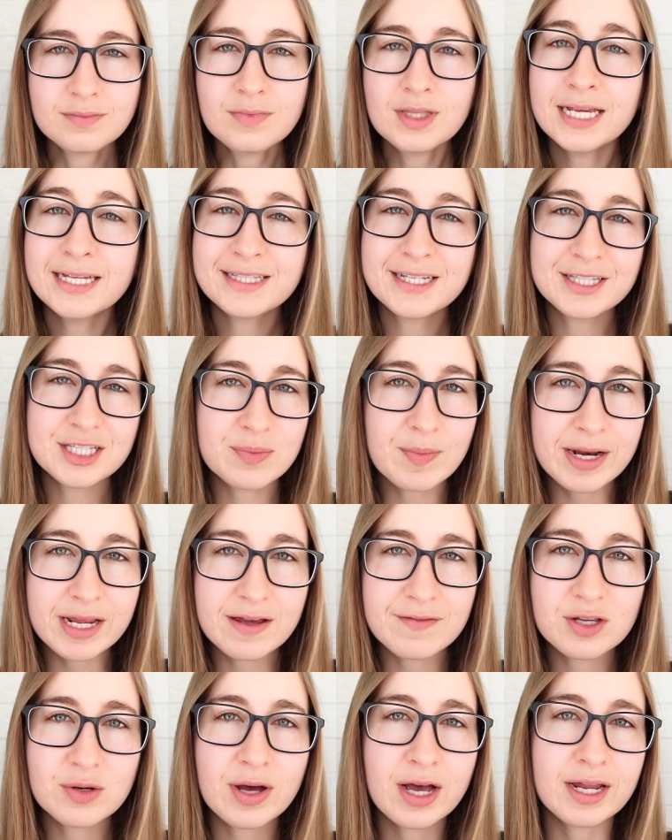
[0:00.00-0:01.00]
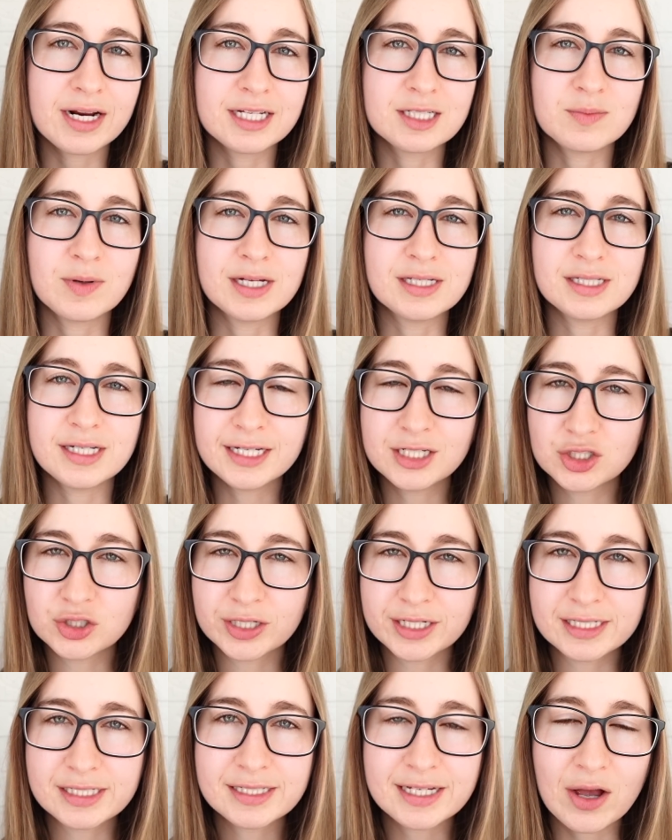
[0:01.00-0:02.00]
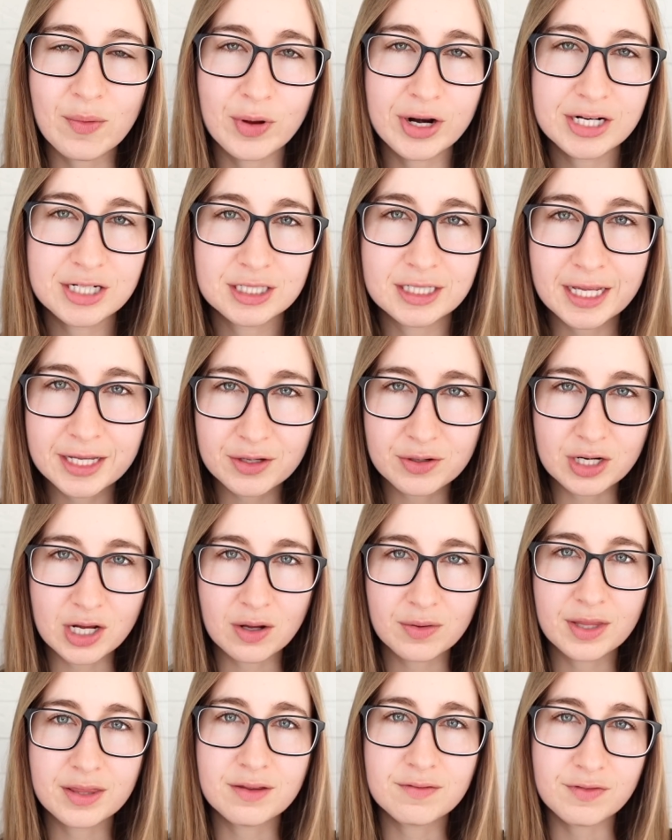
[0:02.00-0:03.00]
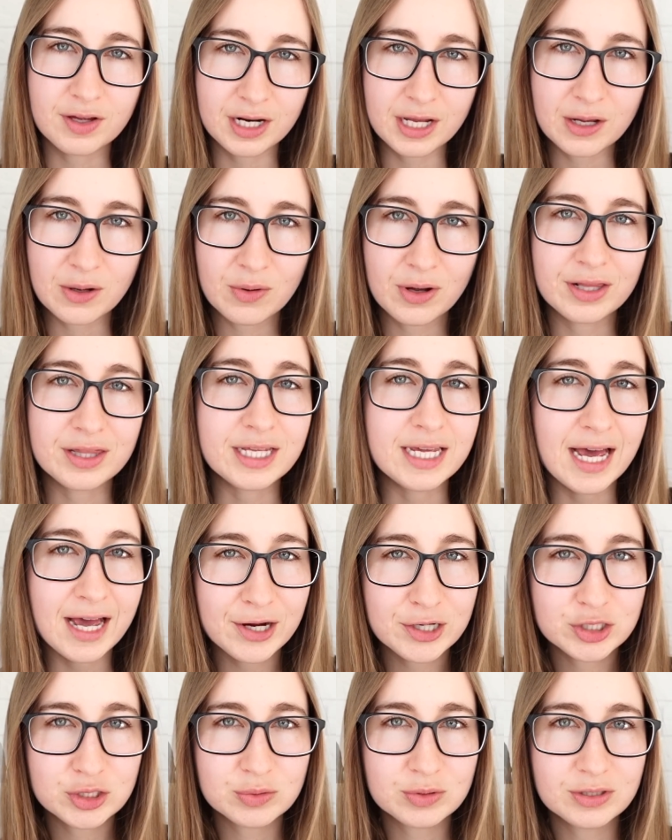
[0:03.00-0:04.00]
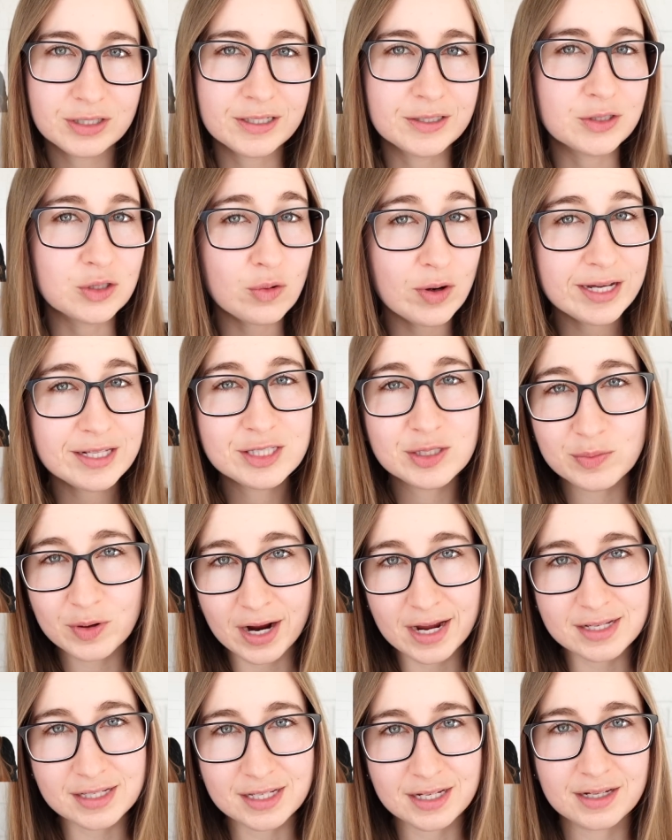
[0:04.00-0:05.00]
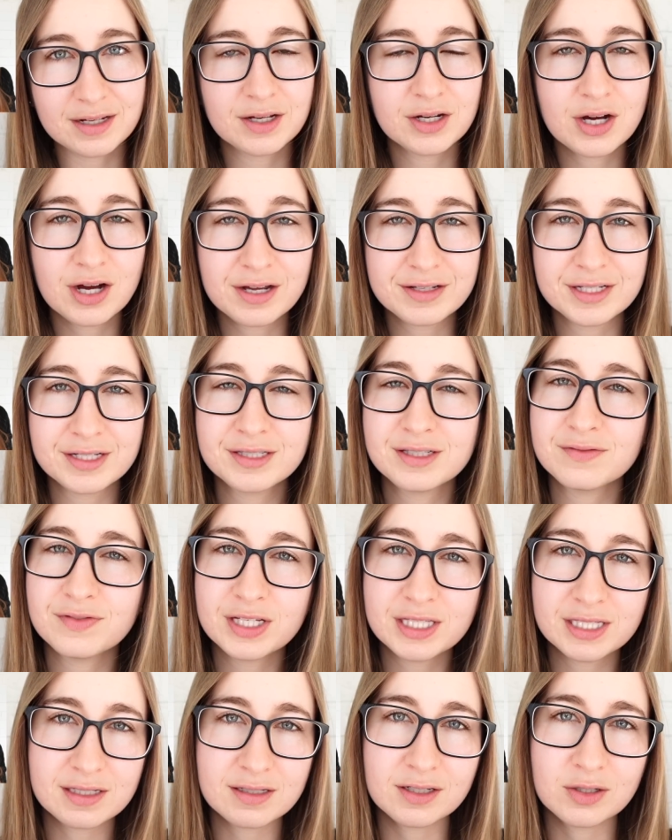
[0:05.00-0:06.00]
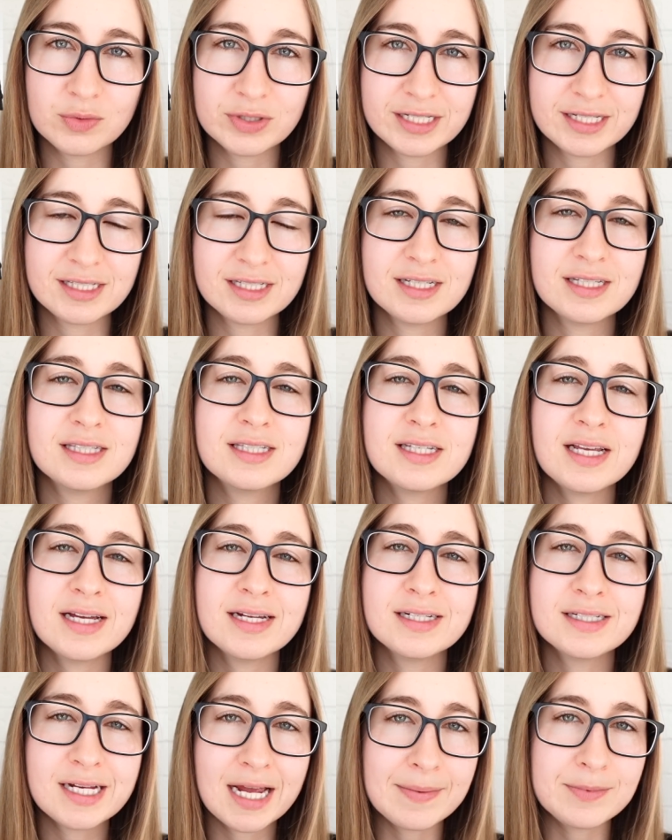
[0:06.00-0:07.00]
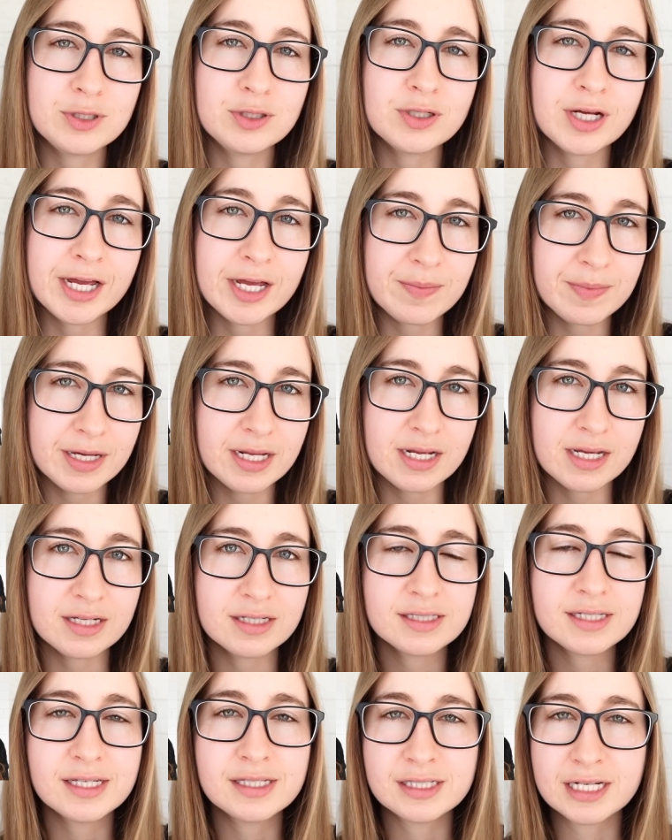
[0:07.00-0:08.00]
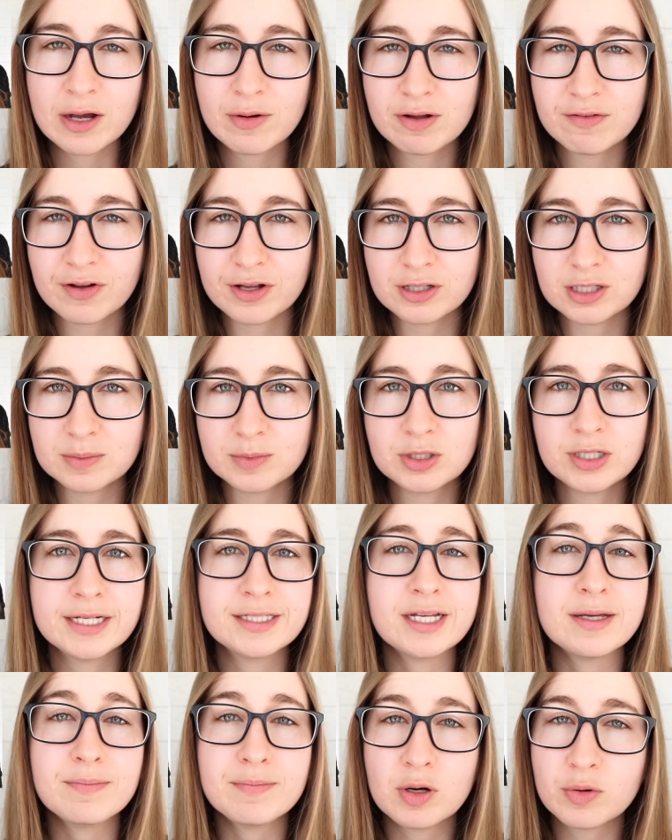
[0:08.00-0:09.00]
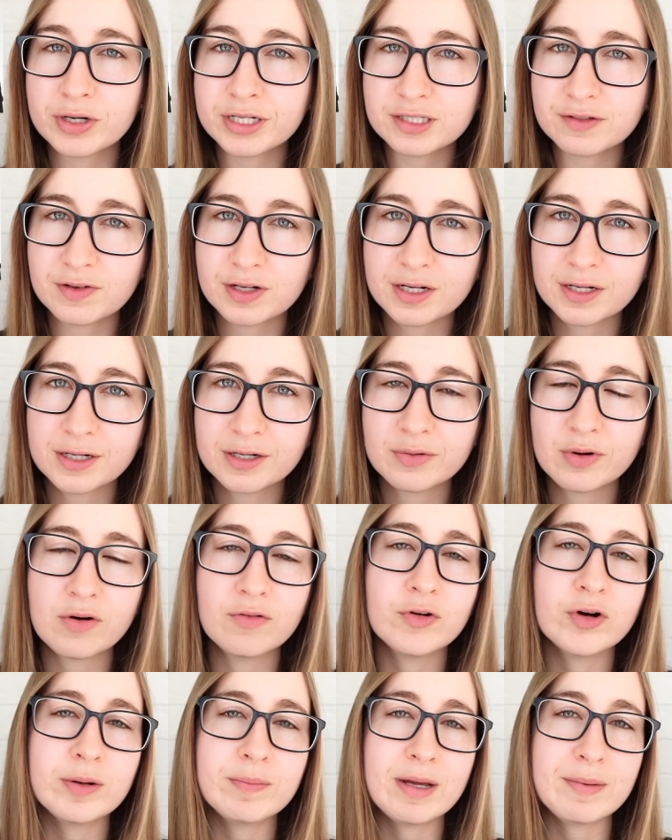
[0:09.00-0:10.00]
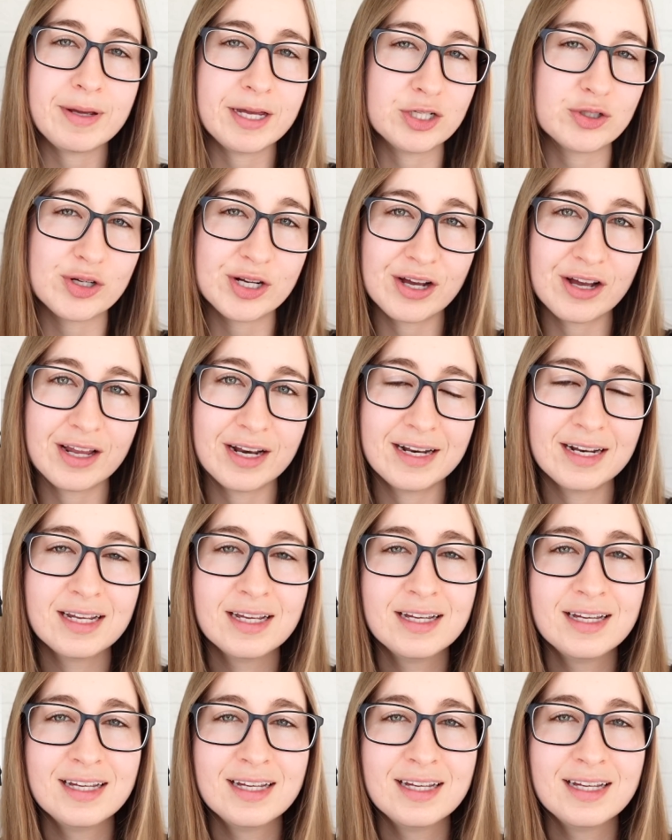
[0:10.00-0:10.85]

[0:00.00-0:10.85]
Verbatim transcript: And since many of you had expressed interest, I wanted to let you know that the video on the actual and quite surprising causes of insulin resistance and type 2 diabetes is now available as a bonus video over on my Patreon.